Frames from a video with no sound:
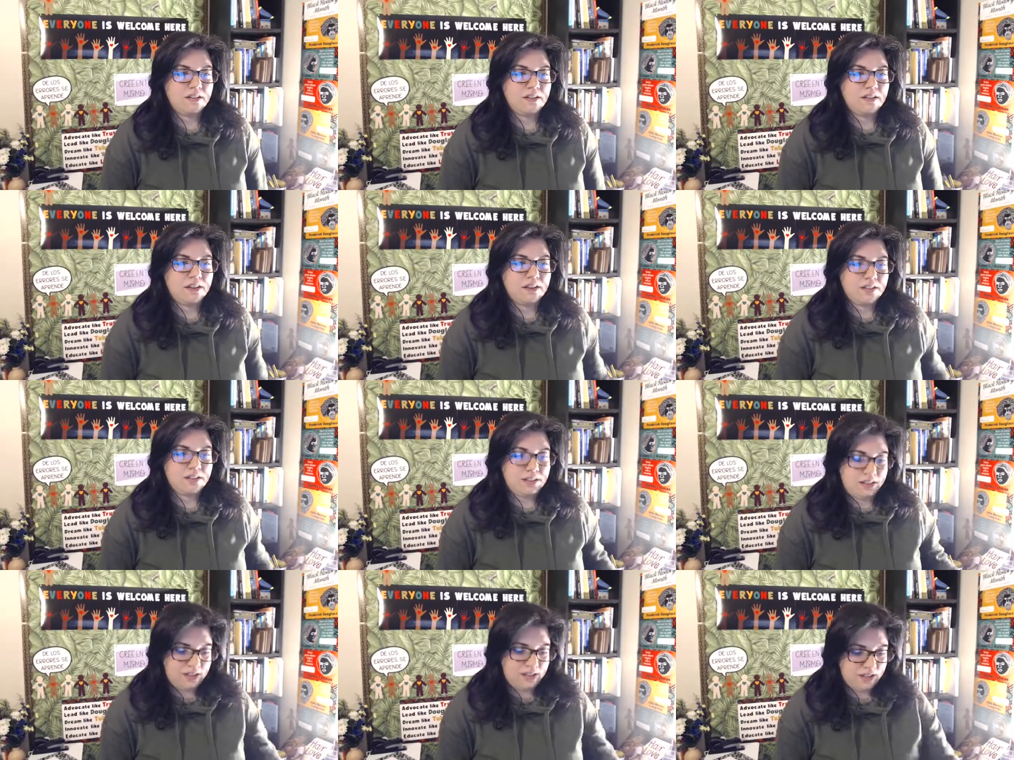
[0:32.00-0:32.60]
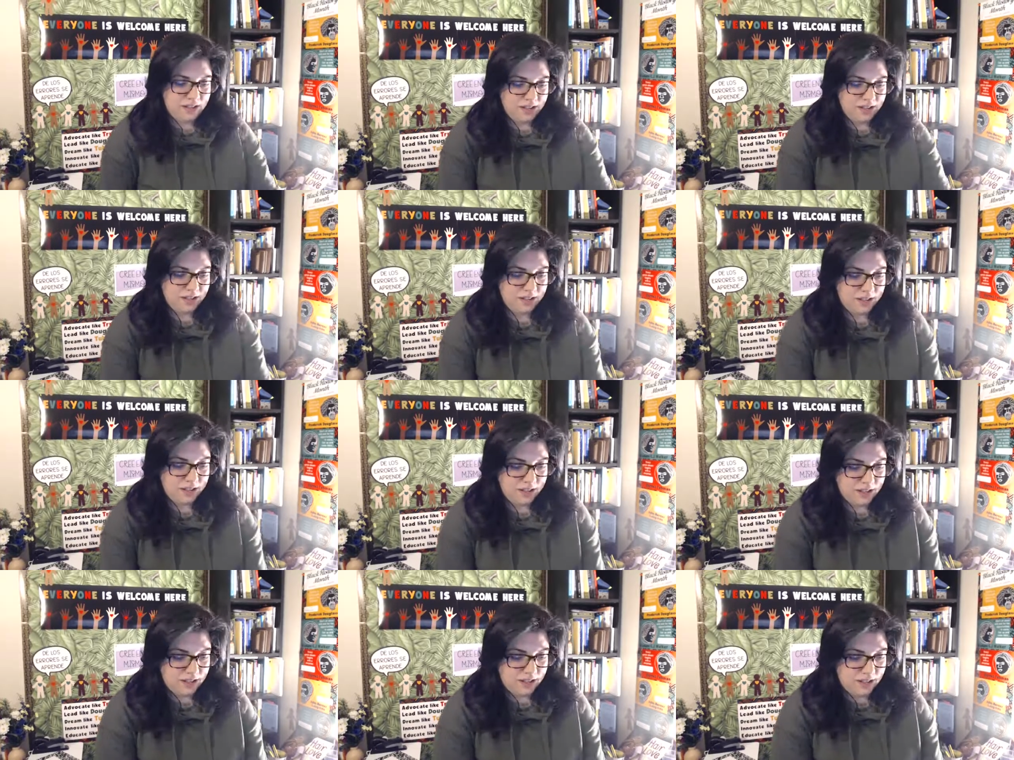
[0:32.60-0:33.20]

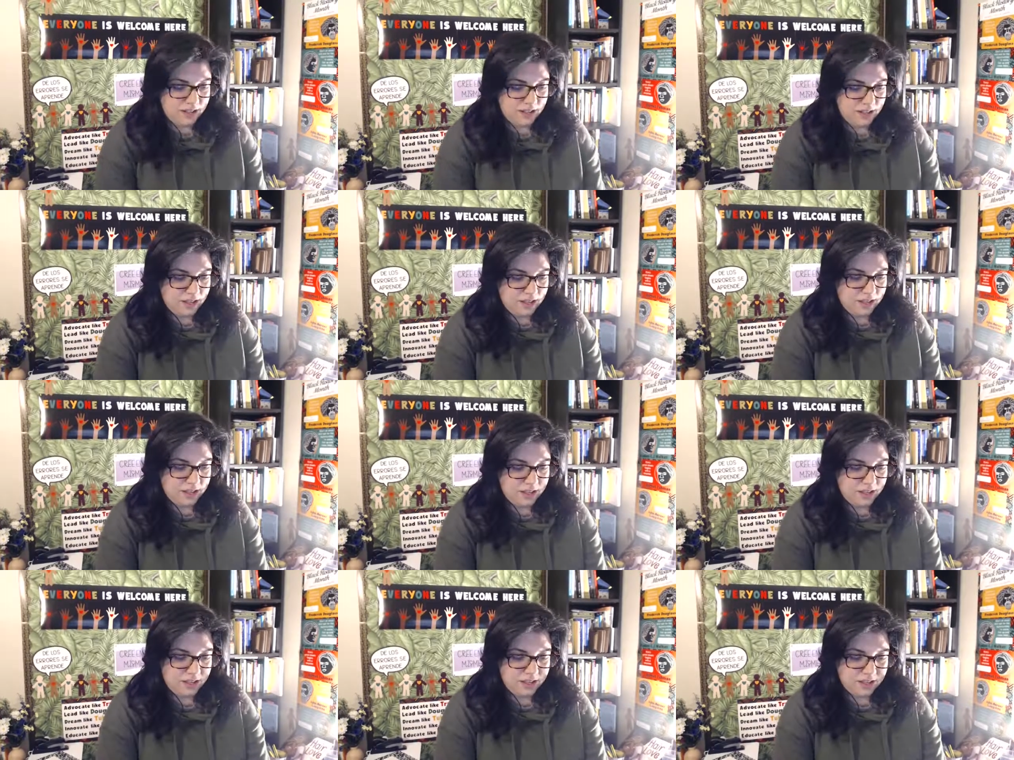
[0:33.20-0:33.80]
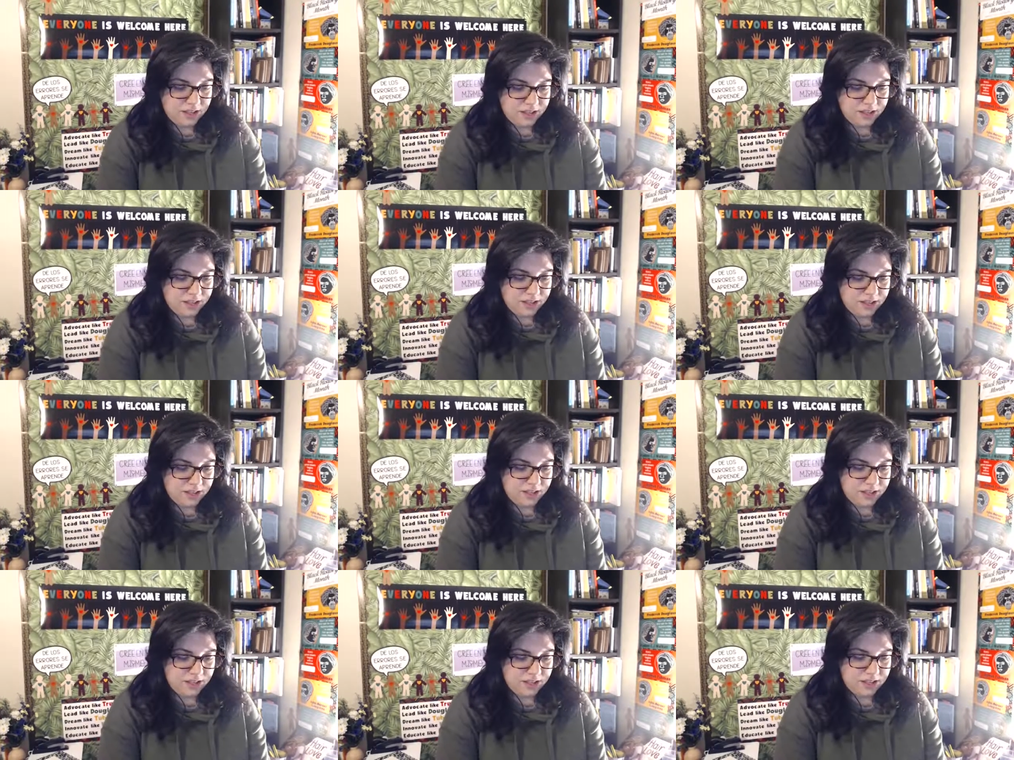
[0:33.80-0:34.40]

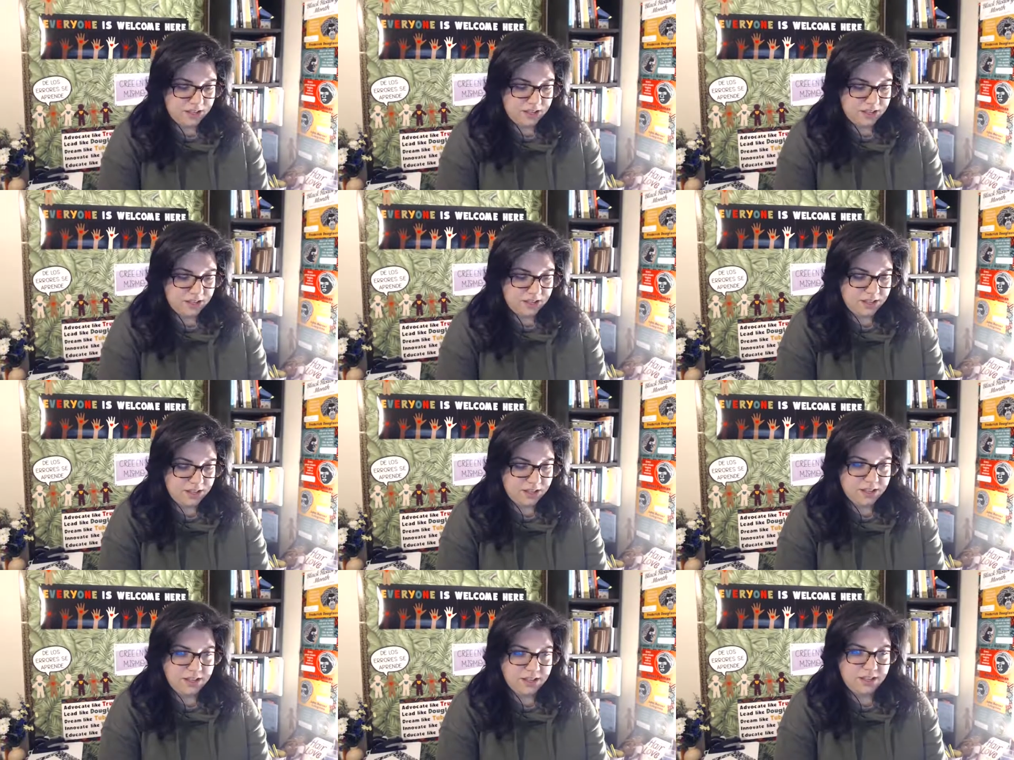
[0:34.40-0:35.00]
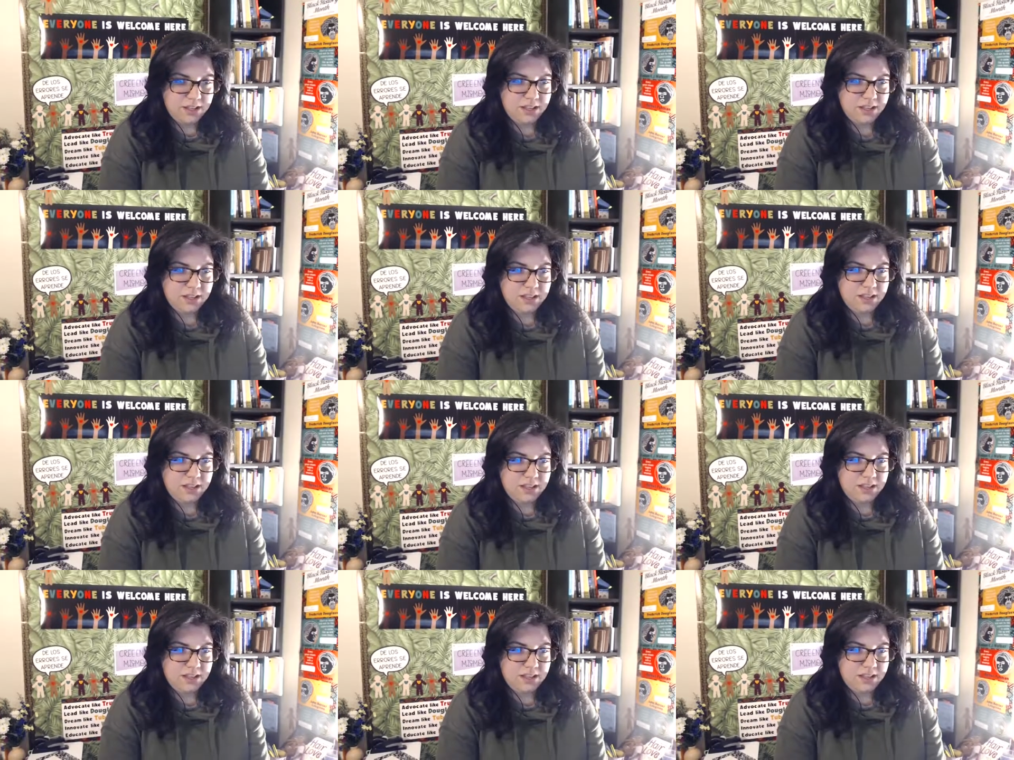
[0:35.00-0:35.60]

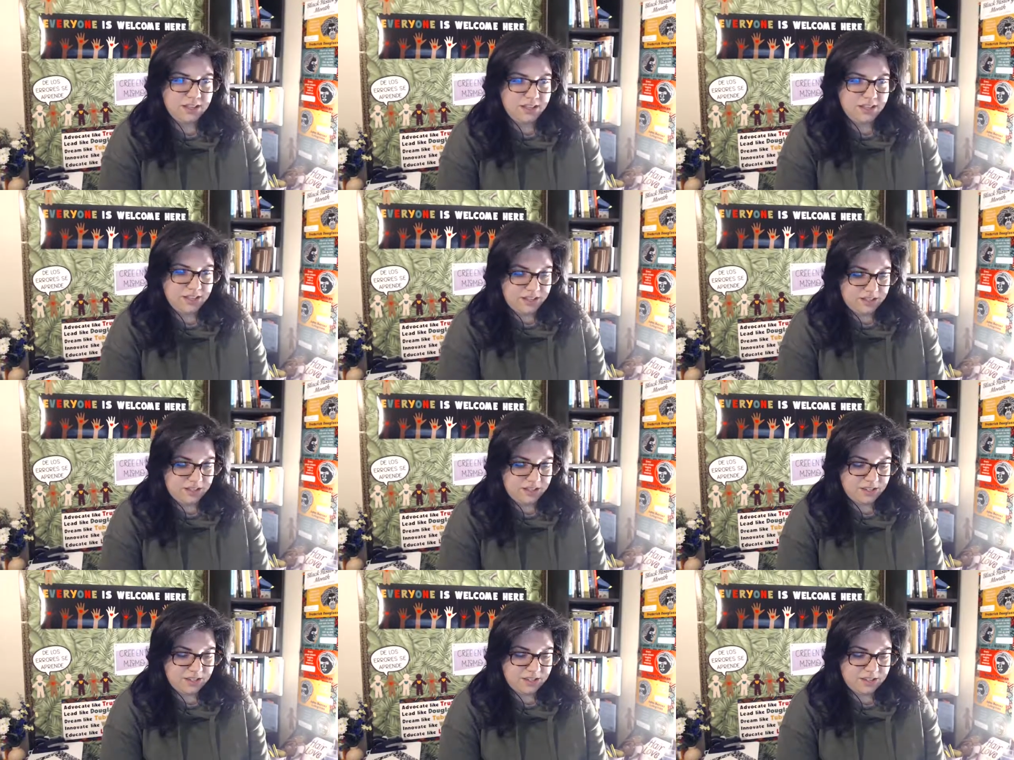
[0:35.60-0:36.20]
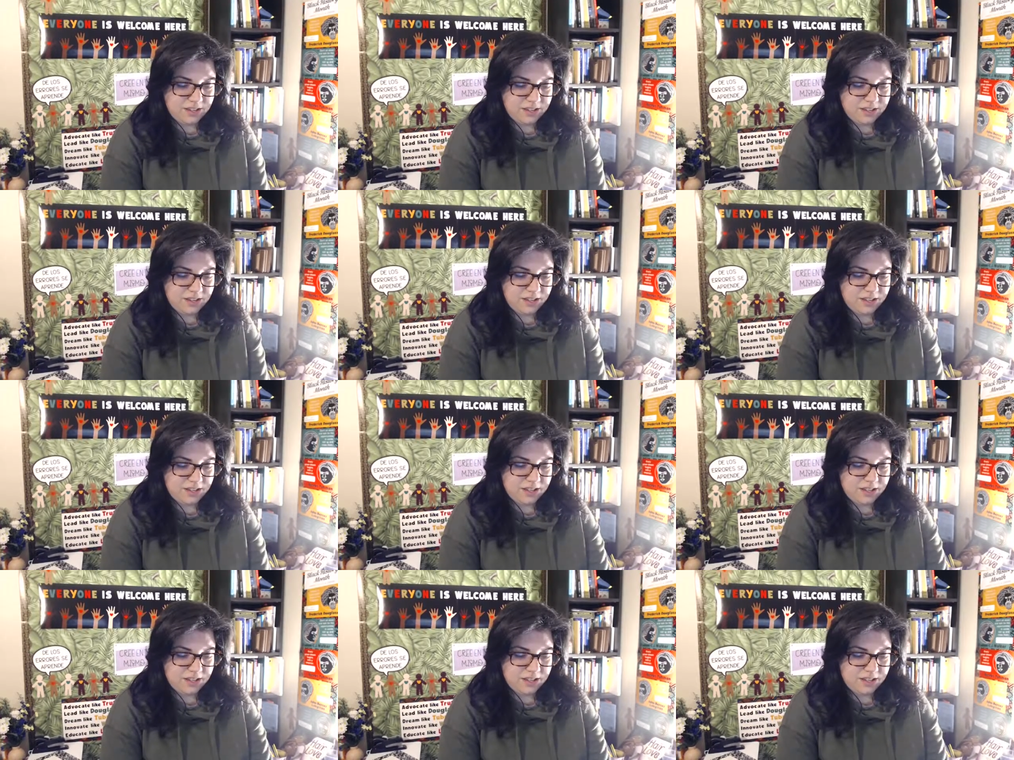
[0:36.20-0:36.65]
(no one is talking)